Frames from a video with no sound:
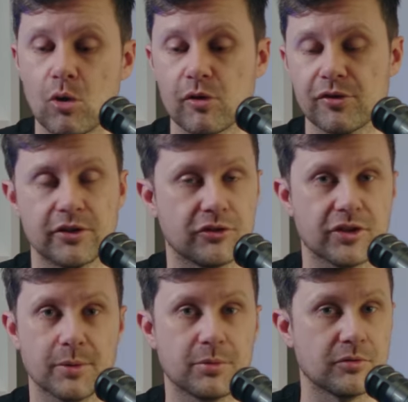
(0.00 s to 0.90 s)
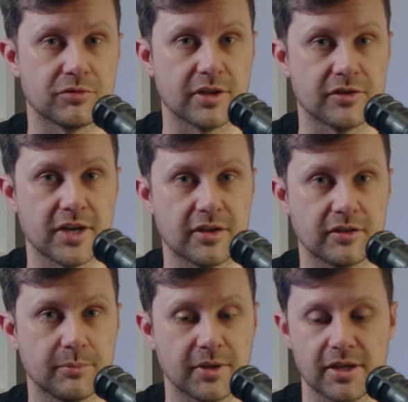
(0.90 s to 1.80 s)
or if they just skip over it
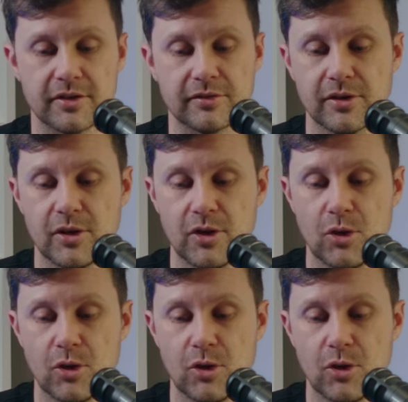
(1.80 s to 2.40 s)
entirely, because